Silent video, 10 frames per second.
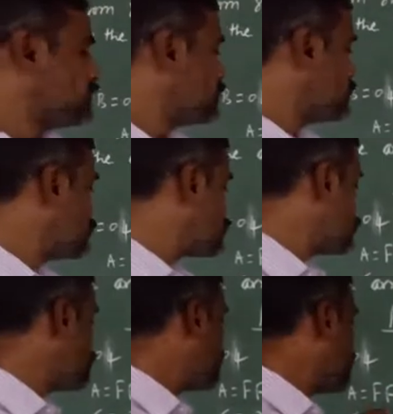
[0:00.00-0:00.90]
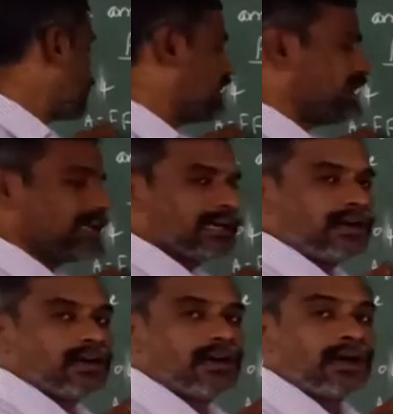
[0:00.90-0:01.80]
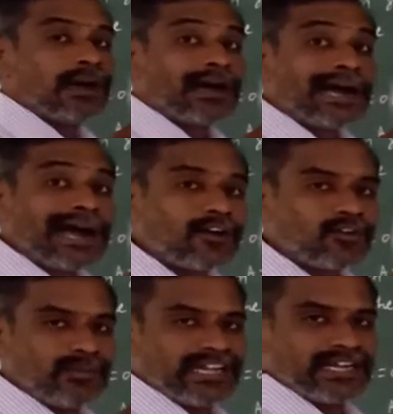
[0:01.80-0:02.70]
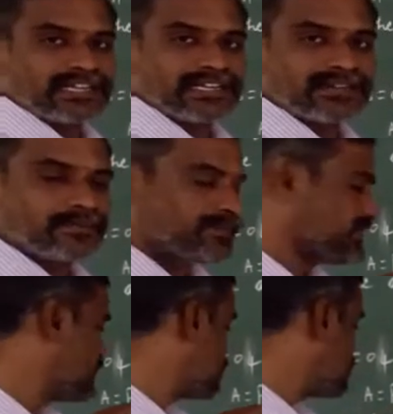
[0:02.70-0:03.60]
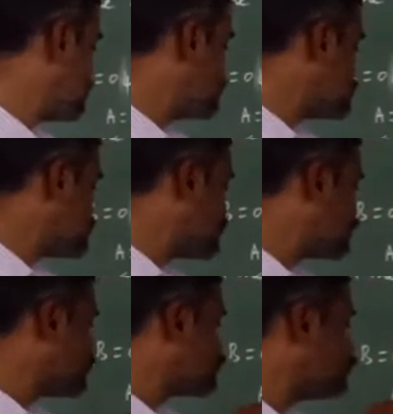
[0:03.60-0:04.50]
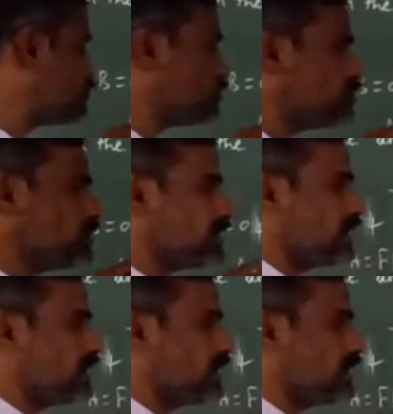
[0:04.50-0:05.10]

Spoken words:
it should be in accumulator. The C register data to move